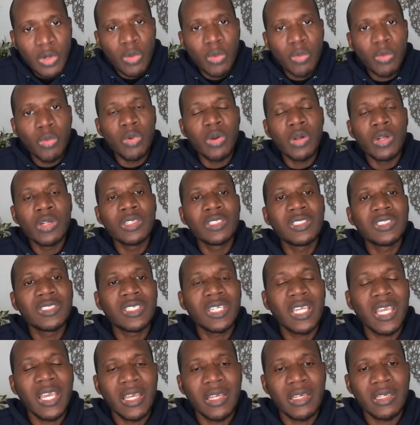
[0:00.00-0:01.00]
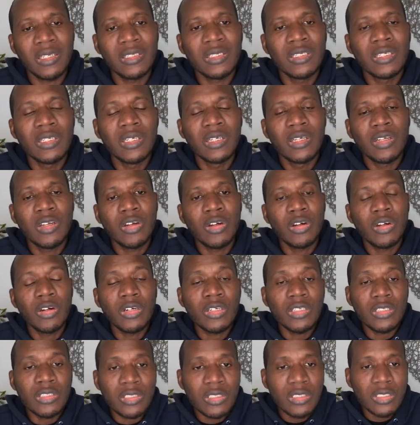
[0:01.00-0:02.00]
Words can
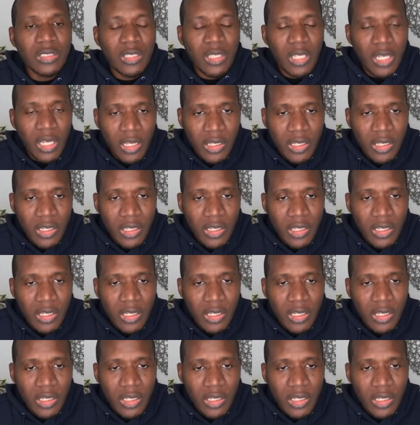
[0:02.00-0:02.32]
cause